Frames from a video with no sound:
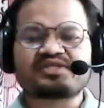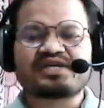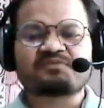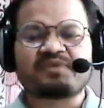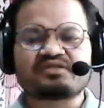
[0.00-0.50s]

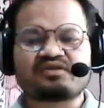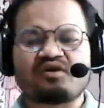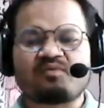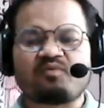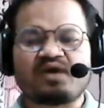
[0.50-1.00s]
expansion
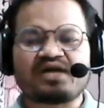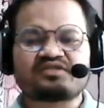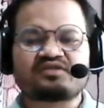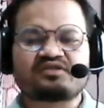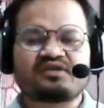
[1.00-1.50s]
of
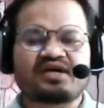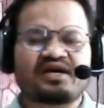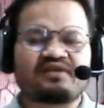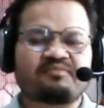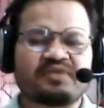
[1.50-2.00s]
water
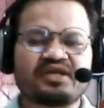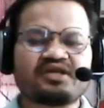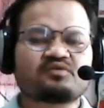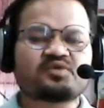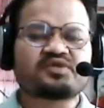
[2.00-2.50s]
are very
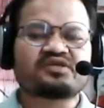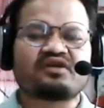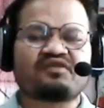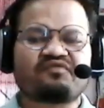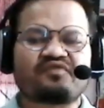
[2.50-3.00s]

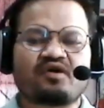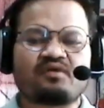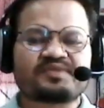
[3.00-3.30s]
crucial from